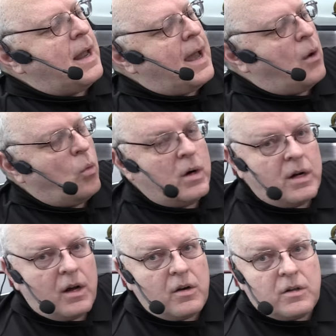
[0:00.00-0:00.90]
at
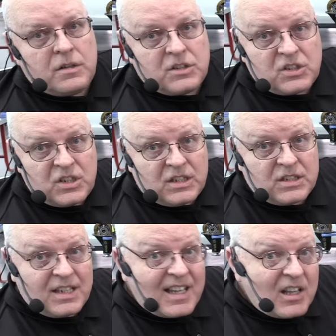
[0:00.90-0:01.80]

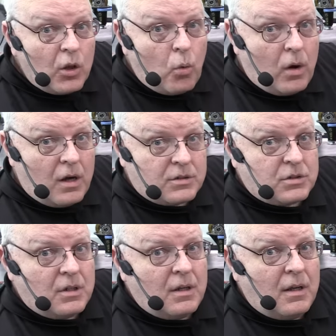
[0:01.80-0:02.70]
106 kilowatts